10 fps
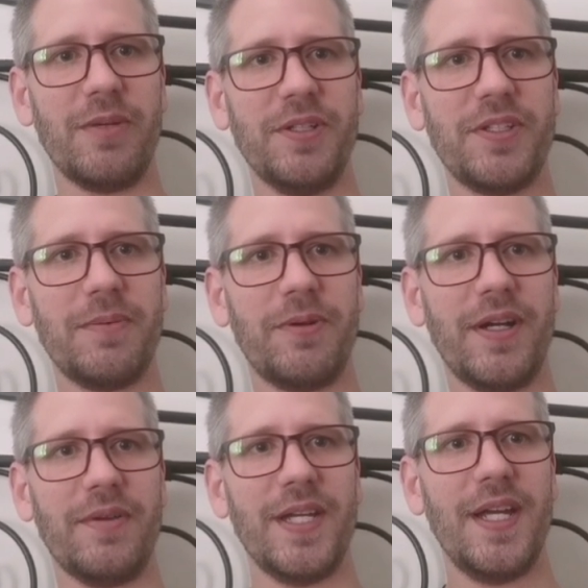So I'll put some
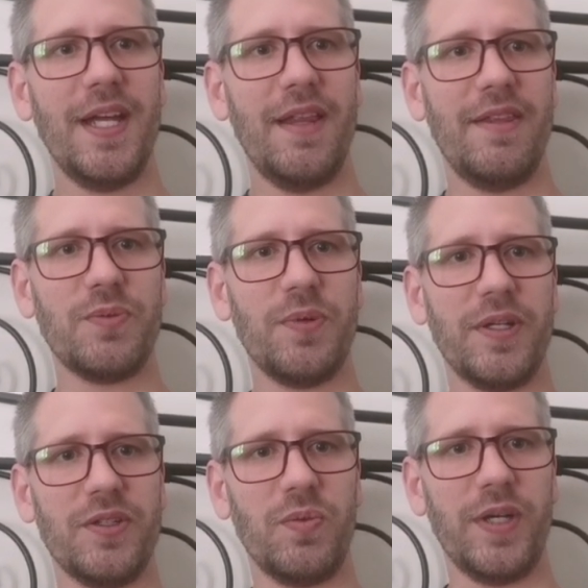around this
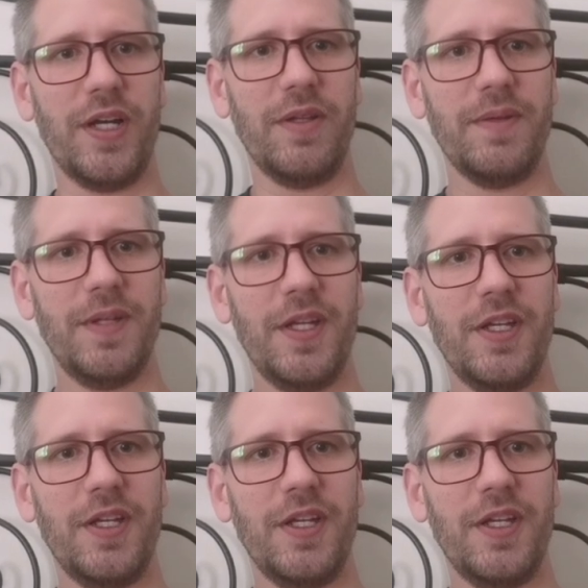one as well,